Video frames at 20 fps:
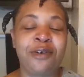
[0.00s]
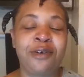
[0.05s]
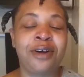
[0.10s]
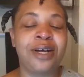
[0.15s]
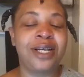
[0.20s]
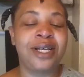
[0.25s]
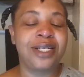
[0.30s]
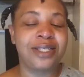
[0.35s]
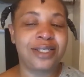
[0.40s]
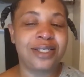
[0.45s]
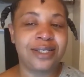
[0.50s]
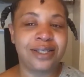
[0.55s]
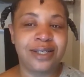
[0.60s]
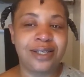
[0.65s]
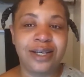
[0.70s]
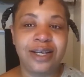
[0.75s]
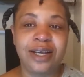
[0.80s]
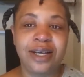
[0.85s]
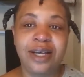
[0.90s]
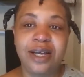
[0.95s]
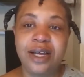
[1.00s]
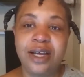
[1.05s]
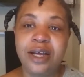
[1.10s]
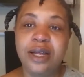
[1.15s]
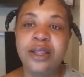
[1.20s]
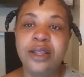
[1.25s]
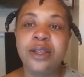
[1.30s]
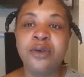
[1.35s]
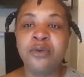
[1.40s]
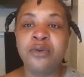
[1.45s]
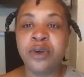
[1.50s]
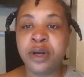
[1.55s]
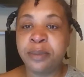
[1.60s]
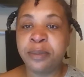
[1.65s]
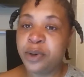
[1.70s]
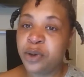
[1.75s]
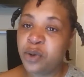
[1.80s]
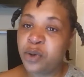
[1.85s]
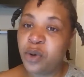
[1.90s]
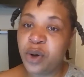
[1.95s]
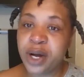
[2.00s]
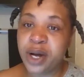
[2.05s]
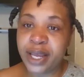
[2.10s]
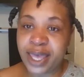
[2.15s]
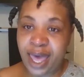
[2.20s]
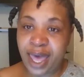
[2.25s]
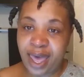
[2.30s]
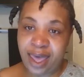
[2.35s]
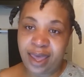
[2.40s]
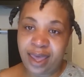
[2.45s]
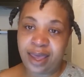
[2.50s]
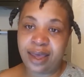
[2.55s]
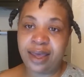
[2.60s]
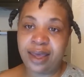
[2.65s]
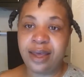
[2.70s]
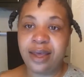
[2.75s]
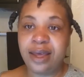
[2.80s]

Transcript: for us. The Real McCoy Gang.